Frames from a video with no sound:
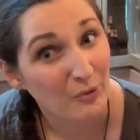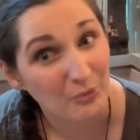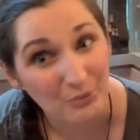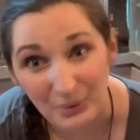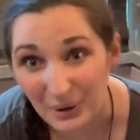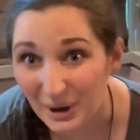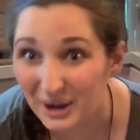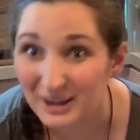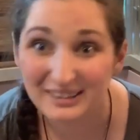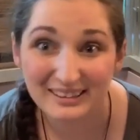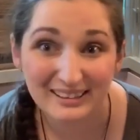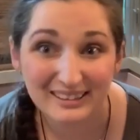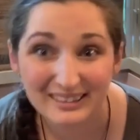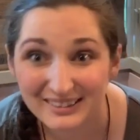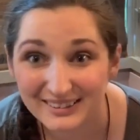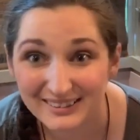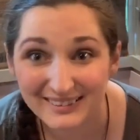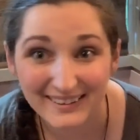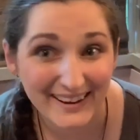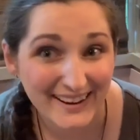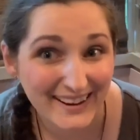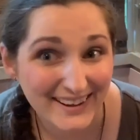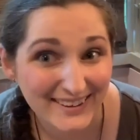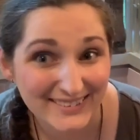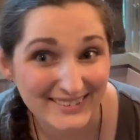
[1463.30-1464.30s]
walking
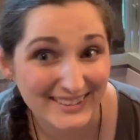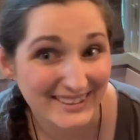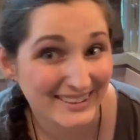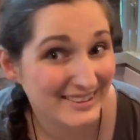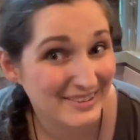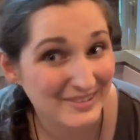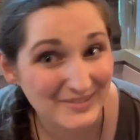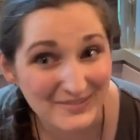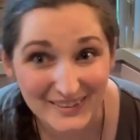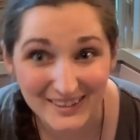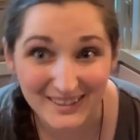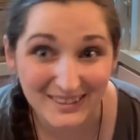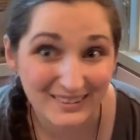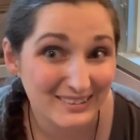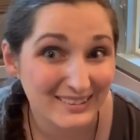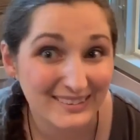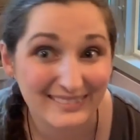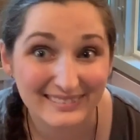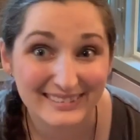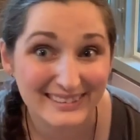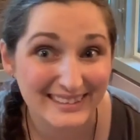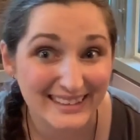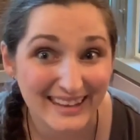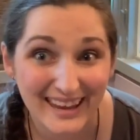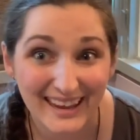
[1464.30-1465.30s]
around in the middle
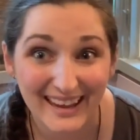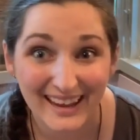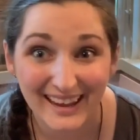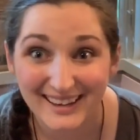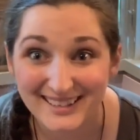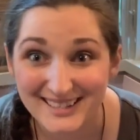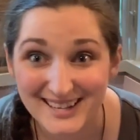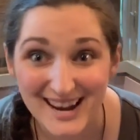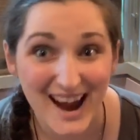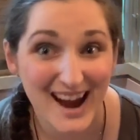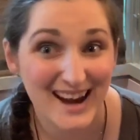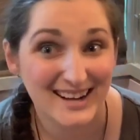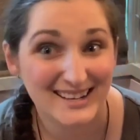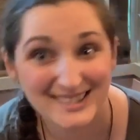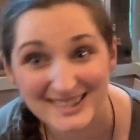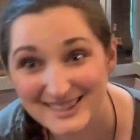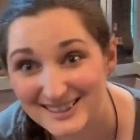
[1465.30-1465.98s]
of the day trying to